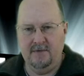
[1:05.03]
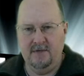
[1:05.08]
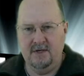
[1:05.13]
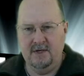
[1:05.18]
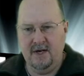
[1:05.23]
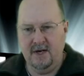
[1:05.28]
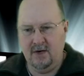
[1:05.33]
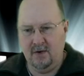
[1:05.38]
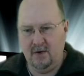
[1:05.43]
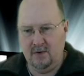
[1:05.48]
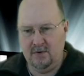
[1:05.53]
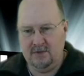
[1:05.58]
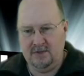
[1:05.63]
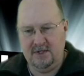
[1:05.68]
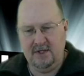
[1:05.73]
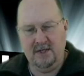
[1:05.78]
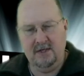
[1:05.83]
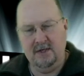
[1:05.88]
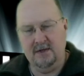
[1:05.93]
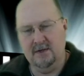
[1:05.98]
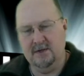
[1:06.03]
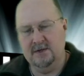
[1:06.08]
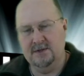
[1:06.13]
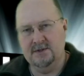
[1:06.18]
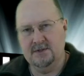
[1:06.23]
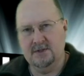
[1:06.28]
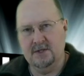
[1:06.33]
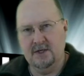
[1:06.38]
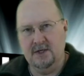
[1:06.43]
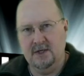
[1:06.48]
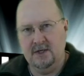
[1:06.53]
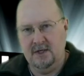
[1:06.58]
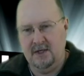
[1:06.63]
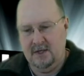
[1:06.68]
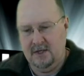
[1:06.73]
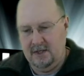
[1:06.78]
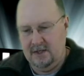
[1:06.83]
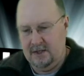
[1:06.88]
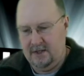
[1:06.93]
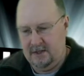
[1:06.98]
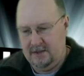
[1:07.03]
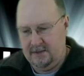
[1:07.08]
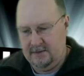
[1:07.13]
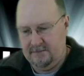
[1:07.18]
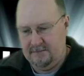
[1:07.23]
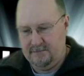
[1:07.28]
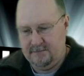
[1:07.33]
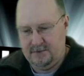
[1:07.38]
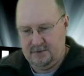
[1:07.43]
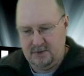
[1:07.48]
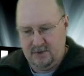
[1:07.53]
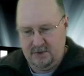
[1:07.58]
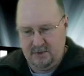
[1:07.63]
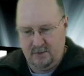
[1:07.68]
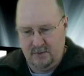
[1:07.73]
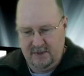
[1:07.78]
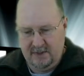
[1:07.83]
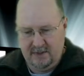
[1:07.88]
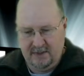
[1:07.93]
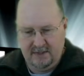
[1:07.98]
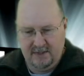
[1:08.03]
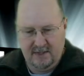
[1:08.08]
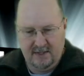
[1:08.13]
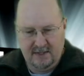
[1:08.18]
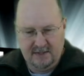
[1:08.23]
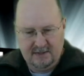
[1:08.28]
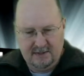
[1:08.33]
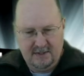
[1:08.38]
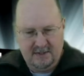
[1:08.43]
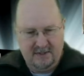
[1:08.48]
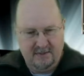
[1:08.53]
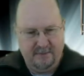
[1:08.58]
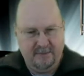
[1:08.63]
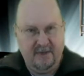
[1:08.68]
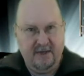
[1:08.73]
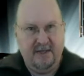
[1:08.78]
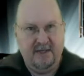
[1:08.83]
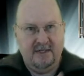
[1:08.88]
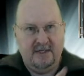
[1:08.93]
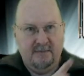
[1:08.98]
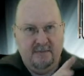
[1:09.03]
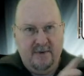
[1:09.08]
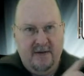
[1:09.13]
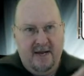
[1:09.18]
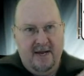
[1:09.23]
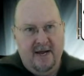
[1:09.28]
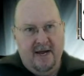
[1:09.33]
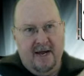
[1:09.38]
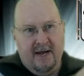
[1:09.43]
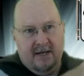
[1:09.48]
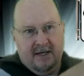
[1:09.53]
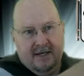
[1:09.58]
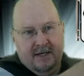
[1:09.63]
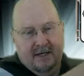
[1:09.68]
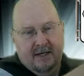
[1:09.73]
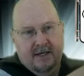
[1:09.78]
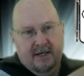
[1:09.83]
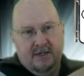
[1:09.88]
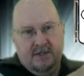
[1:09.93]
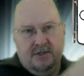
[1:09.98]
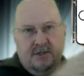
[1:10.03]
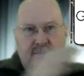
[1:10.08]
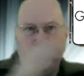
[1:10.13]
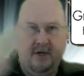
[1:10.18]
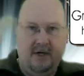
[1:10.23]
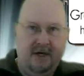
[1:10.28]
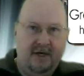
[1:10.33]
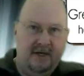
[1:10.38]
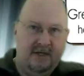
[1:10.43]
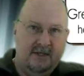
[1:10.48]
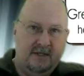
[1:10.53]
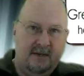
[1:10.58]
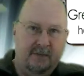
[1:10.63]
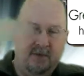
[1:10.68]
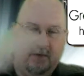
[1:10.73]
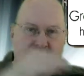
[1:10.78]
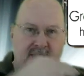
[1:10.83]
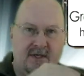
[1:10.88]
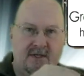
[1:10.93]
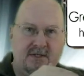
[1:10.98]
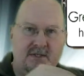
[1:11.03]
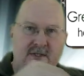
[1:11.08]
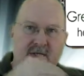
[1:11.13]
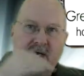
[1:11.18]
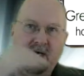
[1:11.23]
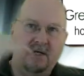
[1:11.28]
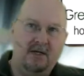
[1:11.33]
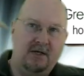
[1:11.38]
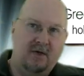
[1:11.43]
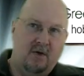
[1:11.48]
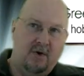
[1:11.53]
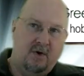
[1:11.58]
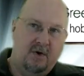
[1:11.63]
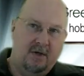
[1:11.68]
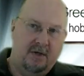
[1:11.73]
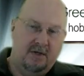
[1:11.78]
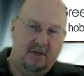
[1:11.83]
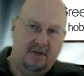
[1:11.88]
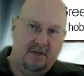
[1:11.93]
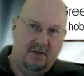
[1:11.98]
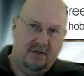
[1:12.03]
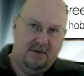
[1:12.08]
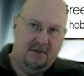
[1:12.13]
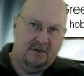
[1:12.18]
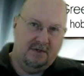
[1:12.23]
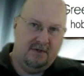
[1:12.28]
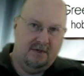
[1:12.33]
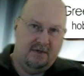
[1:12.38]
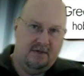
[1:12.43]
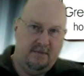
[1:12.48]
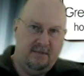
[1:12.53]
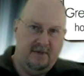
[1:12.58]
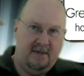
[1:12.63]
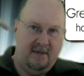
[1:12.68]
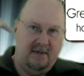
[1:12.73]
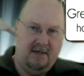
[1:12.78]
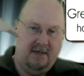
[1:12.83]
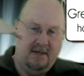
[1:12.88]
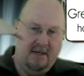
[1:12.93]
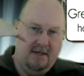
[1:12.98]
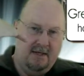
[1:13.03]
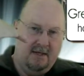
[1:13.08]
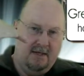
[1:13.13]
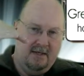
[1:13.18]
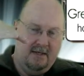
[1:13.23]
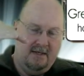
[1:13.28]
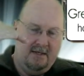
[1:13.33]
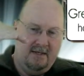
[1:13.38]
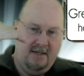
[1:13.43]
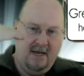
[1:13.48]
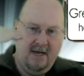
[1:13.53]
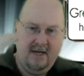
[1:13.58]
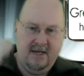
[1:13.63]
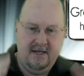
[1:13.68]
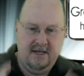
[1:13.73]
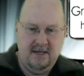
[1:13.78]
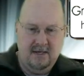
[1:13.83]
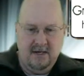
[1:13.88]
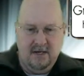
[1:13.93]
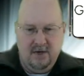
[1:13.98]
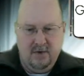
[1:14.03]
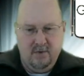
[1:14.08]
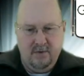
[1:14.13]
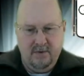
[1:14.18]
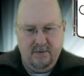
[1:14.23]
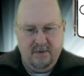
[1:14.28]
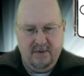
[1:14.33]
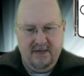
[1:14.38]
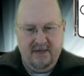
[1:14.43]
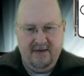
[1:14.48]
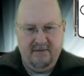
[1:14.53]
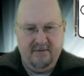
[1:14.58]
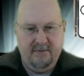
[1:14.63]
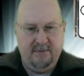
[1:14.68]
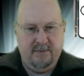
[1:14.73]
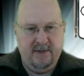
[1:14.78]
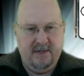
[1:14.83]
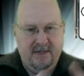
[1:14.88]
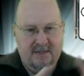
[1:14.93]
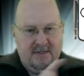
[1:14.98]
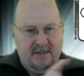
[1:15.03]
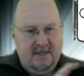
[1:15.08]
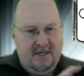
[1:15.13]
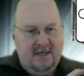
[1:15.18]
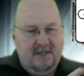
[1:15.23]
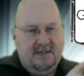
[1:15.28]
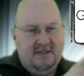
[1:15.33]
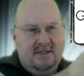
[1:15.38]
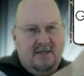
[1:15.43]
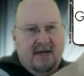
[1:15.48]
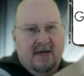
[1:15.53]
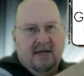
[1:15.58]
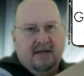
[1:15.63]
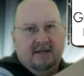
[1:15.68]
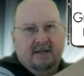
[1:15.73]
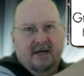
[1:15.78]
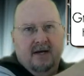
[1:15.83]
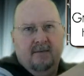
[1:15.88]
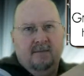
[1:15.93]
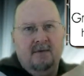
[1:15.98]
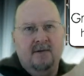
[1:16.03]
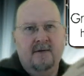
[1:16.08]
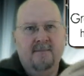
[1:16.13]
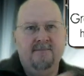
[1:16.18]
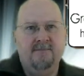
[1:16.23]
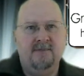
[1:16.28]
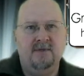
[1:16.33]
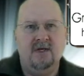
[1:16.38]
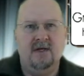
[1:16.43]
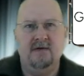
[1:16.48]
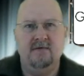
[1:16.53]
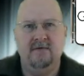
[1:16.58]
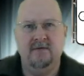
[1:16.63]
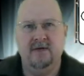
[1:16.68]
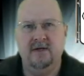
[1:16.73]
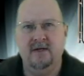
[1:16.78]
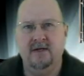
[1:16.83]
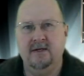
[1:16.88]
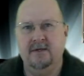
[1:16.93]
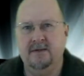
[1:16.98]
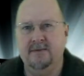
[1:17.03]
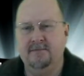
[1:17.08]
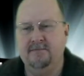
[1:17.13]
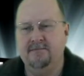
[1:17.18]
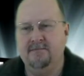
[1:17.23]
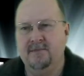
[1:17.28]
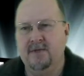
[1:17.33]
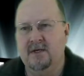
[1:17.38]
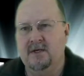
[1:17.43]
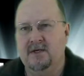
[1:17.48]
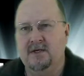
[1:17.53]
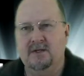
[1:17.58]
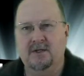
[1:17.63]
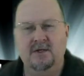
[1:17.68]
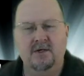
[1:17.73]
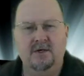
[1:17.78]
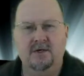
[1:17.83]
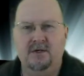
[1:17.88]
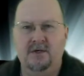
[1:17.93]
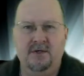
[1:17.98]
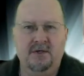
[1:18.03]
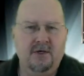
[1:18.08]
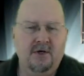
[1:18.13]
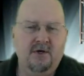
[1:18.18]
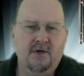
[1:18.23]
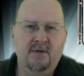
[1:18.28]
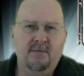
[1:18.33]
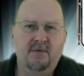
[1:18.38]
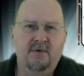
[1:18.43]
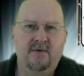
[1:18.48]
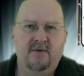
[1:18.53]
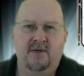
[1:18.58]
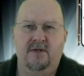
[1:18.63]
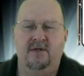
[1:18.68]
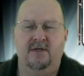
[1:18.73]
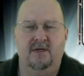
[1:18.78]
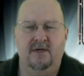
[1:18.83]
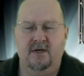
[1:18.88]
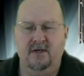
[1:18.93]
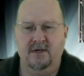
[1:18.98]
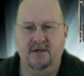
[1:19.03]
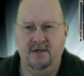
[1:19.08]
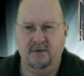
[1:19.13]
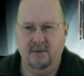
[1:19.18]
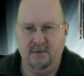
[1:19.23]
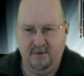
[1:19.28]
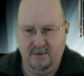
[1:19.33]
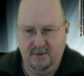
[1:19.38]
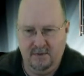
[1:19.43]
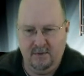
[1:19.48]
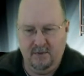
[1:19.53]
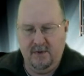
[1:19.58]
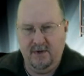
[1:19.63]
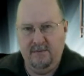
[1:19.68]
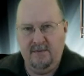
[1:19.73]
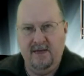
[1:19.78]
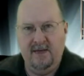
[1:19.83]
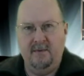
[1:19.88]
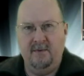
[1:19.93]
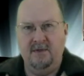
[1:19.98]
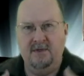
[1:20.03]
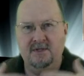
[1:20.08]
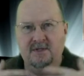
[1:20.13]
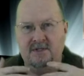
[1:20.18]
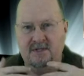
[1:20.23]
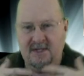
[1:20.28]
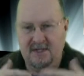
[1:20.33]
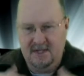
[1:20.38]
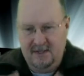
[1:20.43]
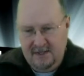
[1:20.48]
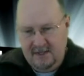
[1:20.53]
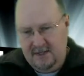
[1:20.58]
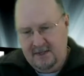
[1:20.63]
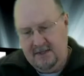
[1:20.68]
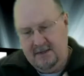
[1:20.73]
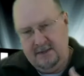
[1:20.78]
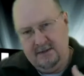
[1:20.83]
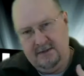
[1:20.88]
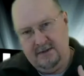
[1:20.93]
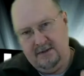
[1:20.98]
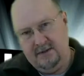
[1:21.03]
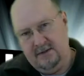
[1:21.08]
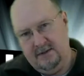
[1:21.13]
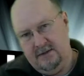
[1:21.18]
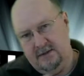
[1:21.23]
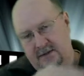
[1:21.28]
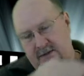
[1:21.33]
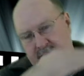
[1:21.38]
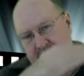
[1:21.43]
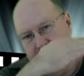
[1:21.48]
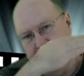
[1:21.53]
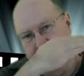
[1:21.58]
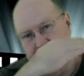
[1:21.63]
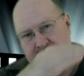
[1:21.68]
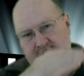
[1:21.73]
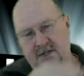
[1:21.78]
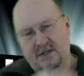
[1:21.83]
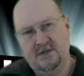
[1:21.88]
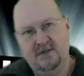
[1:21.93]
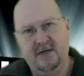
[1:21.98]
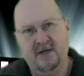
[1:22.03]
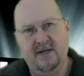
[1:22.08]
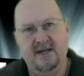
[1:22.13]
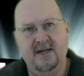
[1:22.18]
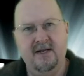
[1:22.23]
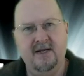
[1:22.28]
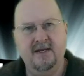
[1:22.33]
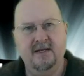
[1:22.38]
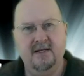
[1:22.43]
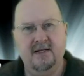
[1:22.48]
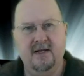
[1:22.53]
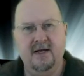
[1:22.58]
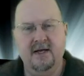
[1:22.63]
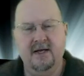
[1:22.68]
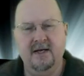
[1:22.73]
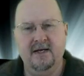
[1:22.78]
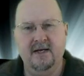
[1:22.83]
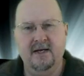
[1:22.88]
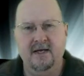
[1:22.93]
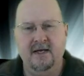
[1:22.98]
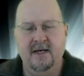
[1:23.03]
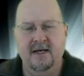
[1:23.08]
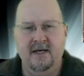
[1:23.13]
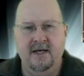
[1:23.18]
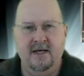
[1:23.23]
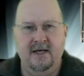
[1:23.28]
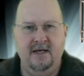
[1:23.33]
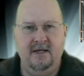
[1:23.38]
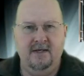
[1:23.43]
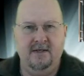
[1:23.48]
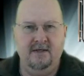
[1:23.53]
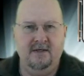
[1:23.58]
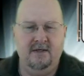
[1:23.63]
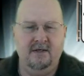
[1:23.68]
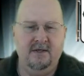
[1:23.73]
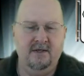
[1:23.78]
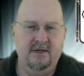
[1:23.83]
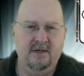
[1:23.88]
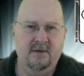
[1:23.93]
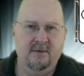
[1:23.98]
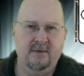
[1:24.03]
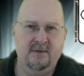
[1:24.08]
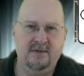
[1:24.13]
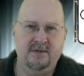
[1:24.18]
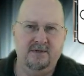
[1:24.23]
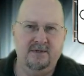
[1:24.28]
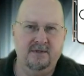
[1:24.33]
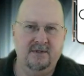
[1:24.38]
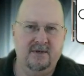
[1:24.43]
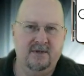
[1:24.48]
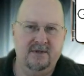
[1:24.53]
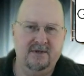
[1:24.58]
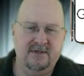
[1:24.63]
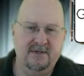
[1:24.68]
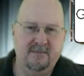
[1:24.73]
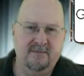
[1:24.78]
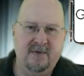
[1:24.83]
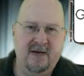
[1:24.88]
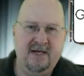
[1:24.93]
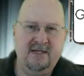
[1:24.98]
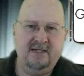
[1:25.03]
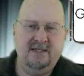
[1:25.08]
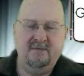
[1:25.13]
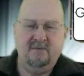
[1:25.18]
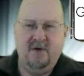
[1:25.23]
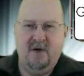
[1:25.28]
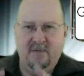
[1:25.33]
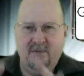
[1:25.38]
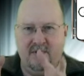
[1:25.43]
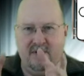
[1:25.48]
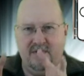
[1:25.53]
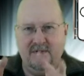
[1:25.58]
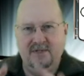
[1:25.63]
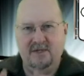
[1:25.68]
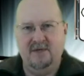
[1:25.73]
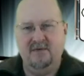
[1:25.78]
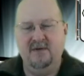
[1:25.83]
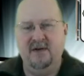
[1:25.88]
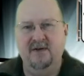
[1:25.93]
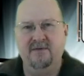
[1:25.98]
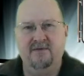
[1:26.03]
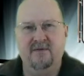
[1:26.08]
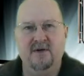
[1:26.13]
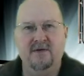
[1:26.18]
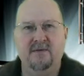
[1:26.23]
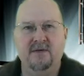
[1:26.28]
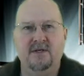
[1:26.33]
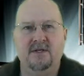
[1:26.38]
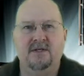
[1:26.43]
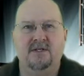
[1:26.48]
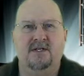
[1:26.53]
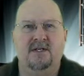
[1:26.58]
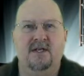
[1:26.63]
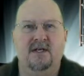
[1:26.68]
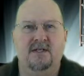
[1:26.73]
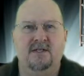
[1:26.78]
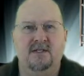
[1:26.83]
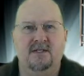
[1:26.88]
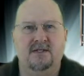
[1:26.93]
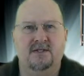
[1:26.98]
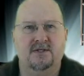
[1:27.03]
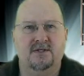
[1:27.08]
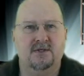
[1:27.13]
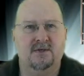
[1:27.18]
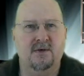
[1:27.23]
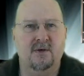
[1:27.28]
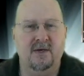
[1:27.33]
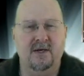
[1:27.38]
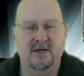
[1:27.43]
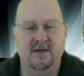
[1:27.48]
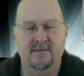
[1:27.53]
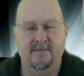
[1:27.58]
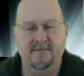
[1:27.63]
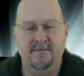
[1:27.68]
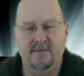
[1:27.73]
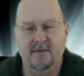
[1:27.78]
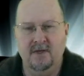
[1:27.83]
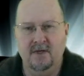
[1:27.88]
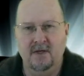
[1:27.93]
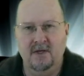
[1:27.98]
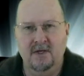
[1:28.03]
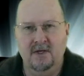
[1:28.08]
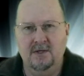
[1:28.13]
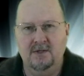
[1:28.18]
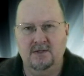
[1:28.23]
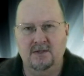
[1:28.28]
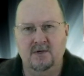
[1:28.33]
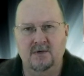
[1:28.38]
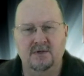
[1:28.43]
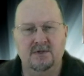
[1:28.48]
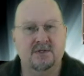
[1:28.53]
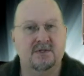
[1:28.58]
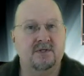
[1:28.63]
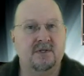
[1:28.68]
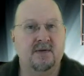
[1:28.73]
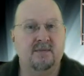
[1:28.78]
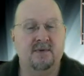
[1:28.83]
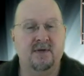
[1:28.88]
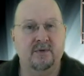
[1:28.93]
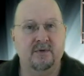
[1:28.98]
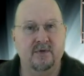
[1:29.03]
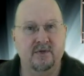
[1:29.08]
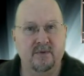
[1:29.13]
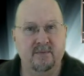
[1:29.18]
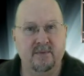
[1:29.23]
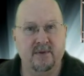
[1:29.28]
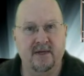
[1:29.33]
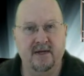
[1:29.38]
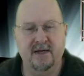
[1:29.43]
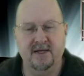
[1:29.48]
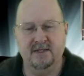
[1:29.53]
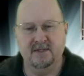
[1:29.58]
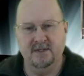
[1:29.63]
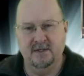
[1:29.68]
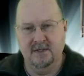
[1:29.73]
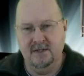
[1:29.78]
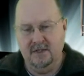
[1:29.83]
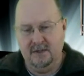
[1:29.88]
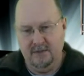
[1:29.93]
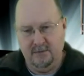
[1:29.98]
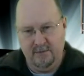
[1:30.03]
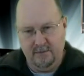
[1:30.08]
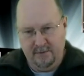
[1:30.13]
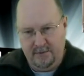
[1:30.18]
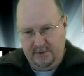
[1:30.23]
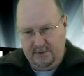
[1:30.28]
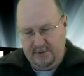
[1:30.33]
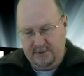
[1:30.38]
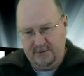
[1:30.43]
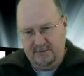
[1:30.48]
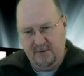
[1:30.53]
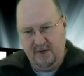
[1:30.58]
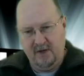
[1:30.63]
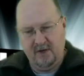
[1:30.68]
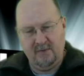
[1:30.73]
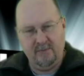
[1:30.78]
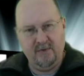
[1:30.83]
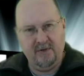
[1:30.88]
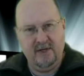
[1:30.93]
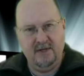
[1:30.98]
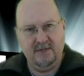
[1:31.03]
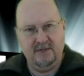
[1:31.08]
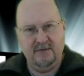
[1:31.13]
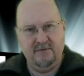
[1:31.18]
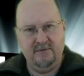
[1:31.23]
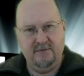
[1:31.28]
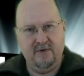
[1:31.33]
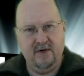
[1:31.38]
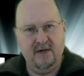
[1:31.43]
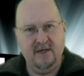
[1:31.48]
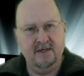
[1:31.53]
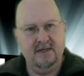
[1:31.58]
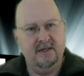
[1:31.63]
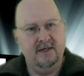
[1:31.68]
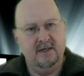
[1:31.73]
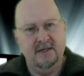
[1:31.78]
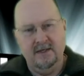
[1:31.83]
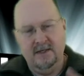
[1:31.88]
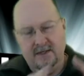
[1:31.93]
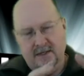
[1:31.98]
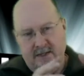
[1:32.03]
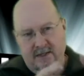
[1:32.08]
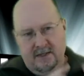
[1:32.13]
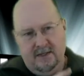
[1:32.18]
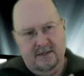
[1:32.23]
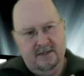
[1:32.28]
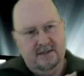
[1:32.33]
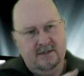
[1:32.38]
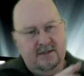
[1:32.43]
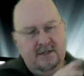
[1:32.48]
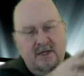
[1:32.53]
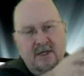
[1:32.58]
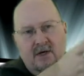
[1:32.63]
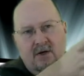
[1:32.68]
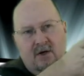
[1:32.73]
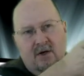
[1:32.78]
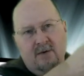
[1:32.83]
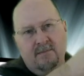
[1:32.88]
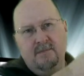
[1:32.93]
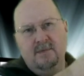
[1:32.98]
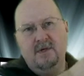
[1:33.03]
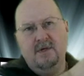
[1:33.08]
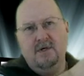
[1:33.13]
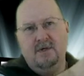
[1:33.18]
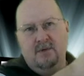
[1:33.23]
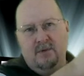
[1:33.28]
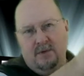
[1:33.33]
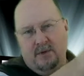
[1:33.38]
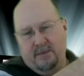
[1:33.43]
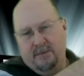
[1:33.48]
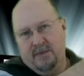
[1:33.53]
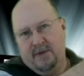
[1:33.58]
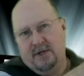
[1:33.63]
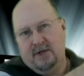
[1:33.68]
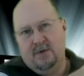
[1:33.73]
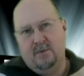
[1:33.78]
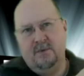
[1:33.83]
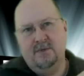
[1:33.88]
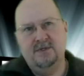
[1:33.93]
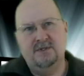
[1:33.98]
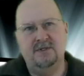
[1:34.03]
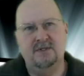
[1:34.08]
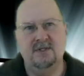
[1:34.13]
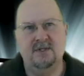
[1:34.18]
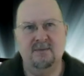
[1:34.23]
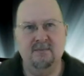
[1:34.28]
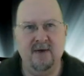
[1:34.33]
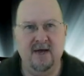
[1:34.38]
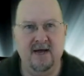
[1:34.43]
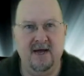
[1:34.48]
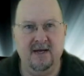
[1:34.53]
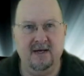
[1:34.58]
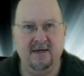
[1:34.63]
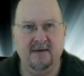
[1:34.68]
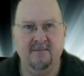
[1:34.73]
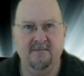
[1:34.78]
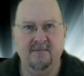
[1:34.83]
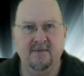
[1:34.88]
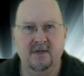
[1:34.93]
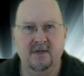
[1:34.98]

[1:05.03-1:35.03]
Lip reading: narrow tiers so that we can kind of set the plants back so they're each able to get sun. Early in the year the sun's coming in, yay, we want to have the plants kind of stacked up. Kind of, you go to the movie theater, you want to be able to see, the seats are at an incline, and you don't want some basketball player sitting right in front of you because you can't see the screen. So it's the same thing with your plants. We put the smaller plants in front and tier them with the bigger ones in the back.